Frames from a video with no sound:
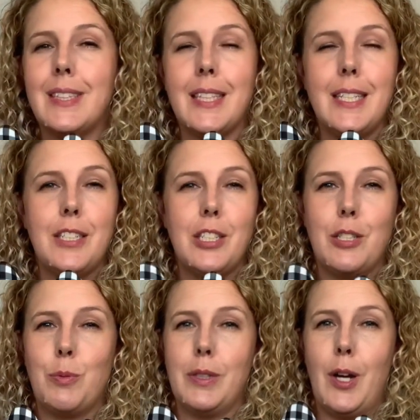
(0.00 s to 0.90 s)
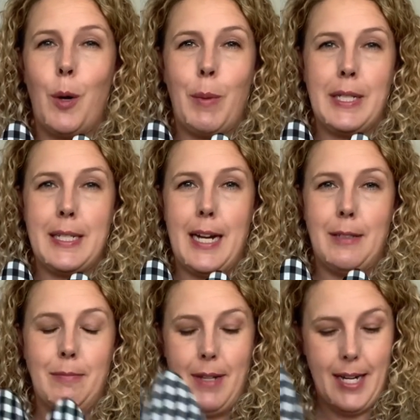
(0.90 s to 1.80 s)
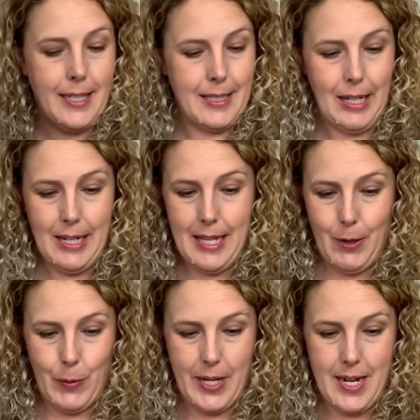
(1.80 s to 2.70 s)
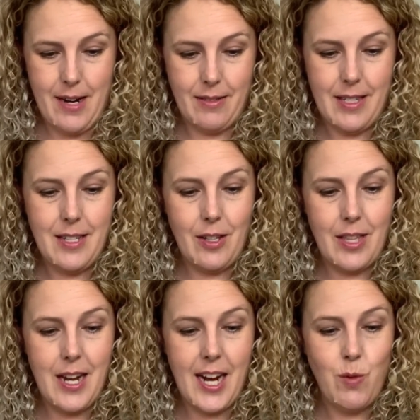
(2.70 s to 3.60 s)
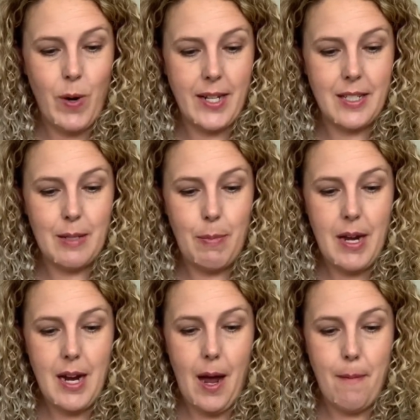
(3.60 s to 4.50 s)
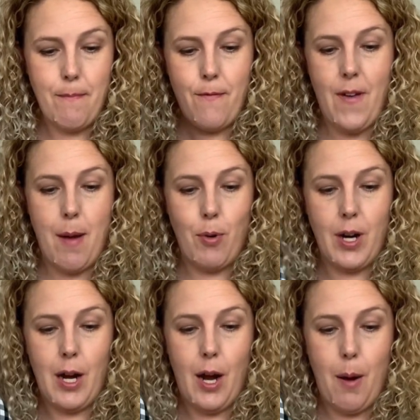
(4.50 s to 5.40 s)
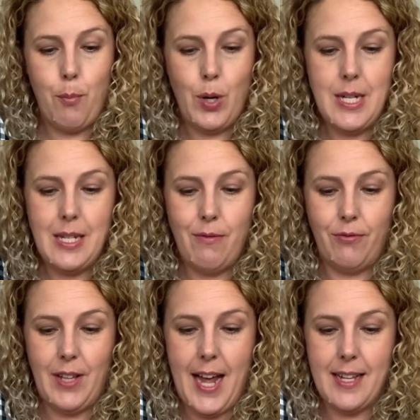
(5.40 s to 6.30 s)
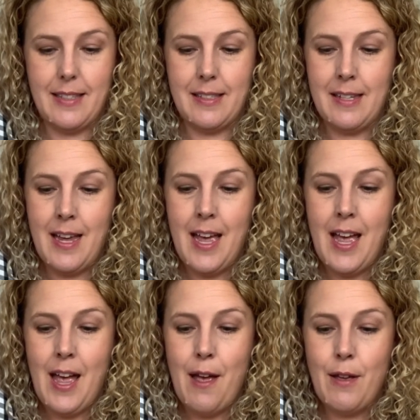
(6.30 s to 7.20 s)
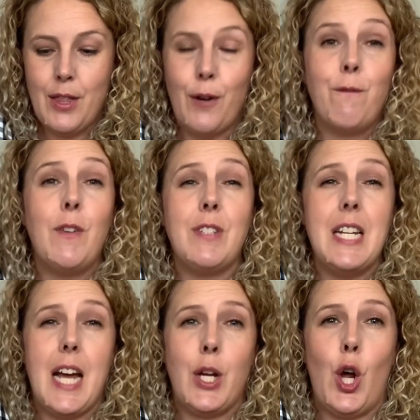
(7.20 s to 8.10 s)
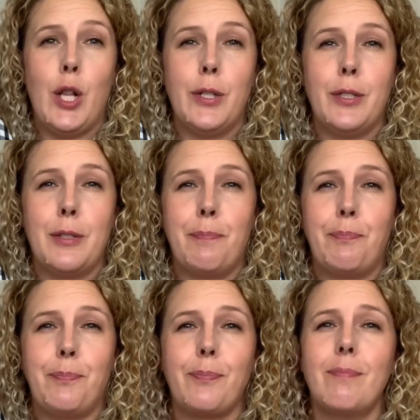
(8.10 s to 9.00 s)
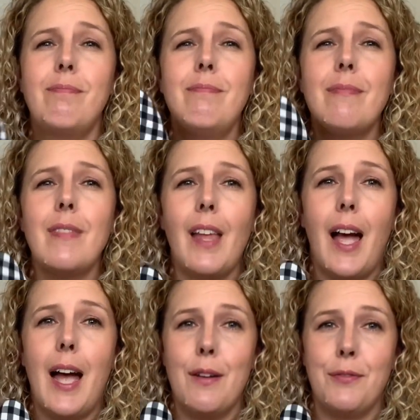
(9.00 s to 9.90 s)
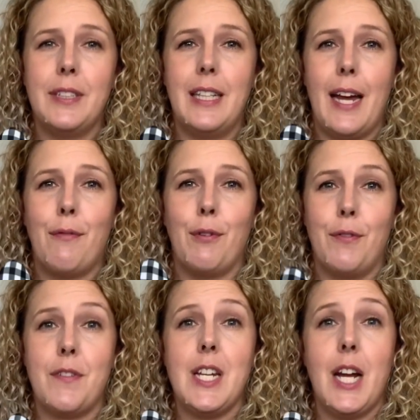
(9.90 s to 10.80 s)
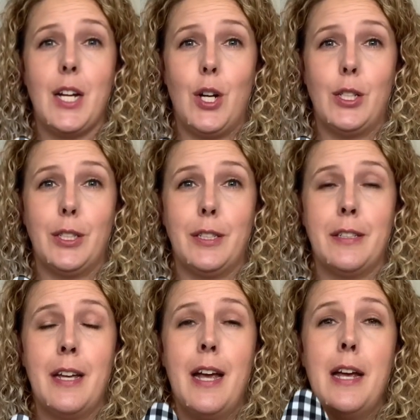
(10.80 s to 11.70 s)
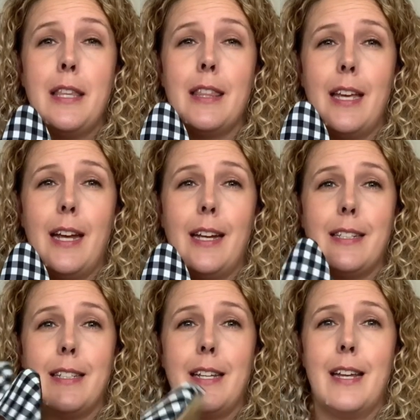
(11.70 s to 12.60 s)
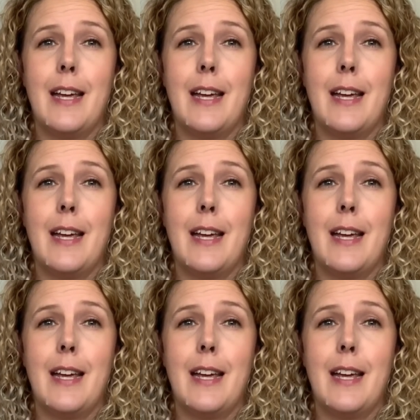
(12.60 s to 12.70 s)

These just really aren't my style. I can tell you that right now. These are the 9 West Speak Up fabric printed flats. They're $59. I feel like for $59 that